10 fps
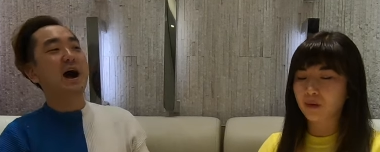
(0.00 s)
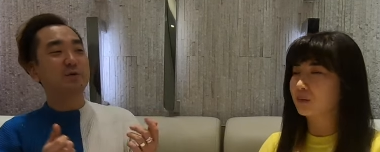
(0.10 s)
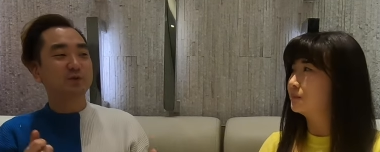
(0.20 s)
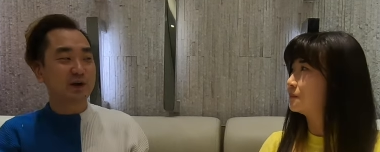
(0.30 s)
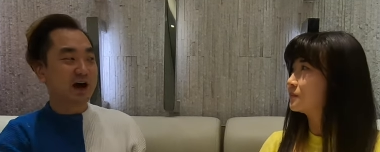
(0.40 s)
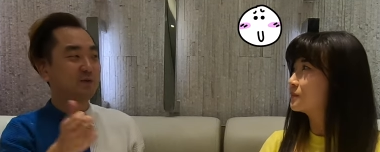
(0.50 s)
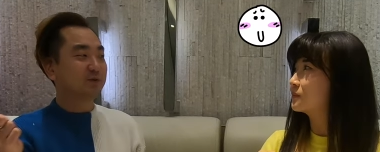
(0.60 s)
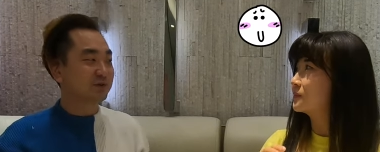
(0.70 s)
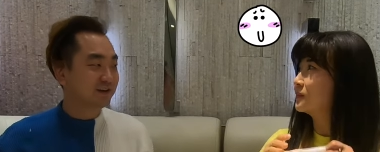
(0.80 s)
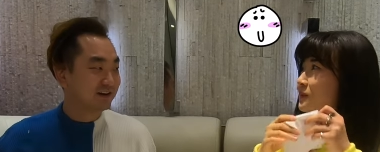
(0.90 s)
Speaker 1: out,
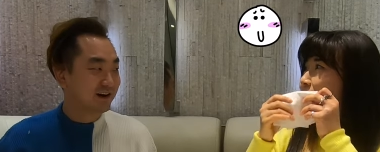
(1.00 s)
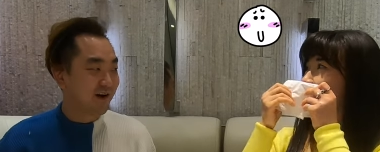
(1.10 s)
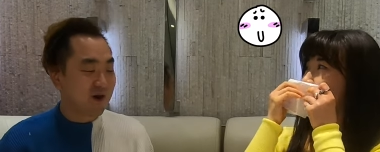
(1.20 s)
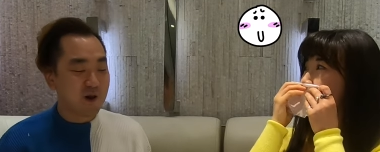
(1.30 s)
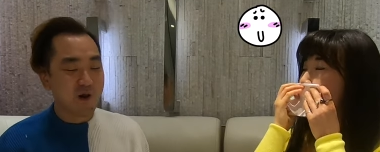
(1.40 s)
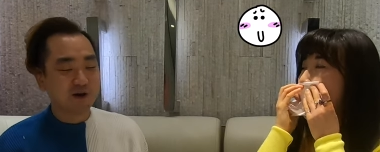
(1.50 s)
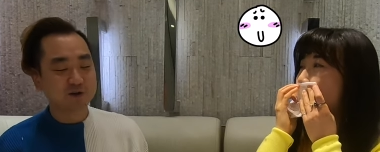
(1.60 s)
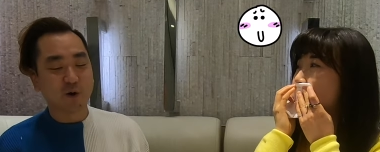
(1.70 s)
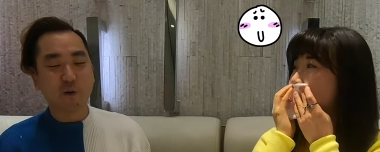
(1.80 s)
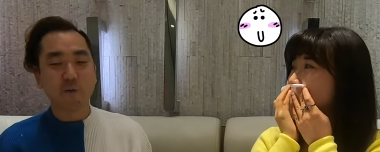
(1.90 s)
out.
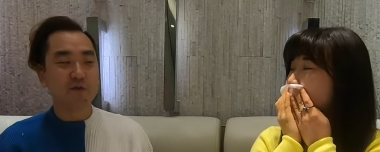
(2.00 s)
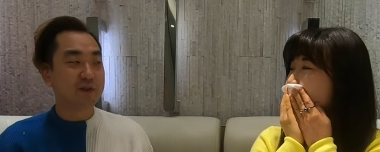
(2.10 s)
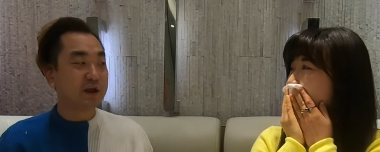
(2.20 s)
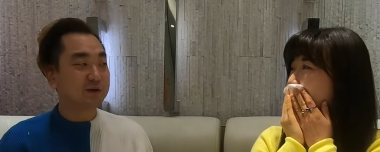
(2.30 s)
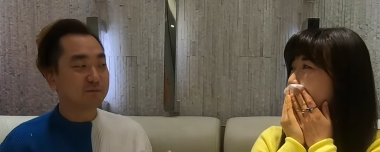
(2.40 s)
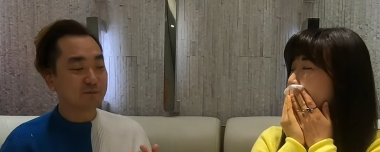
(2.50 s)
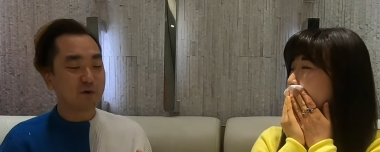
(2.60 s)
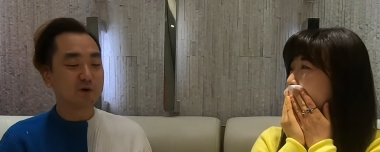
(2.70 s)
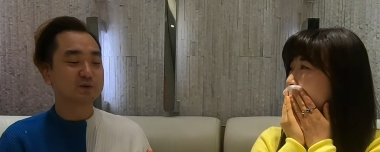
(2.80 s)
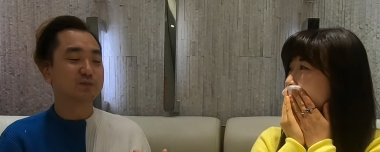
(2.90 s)
So they
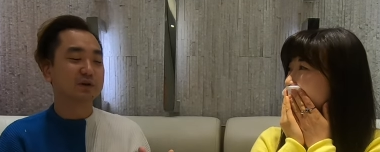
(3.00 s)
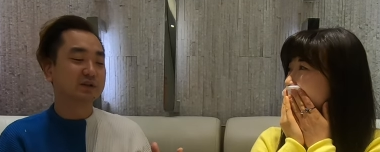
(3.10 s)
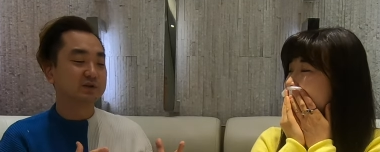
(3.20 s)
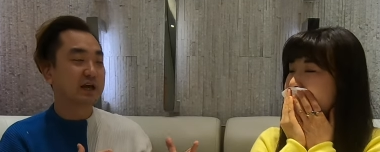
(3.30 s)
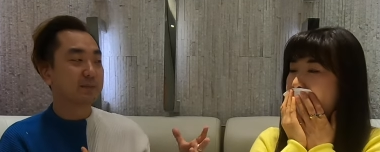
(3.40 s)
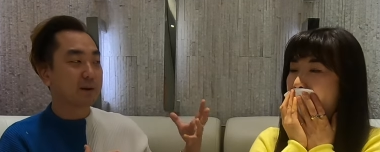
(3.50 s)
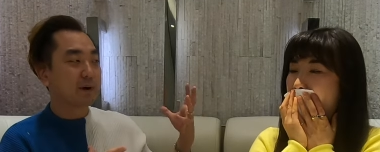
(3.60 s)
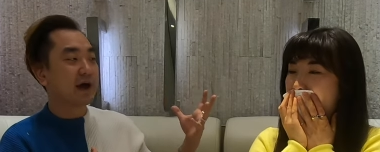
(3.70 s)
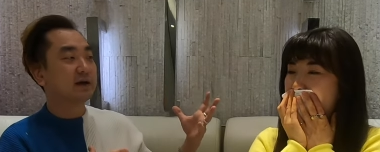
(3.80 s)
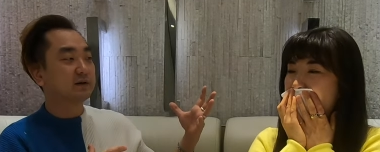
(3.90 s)
forced me to take my
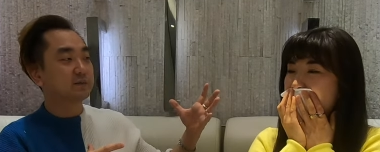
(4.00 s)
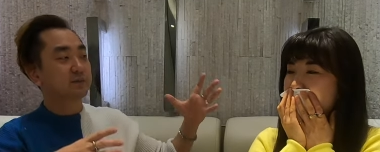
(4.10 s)
bag.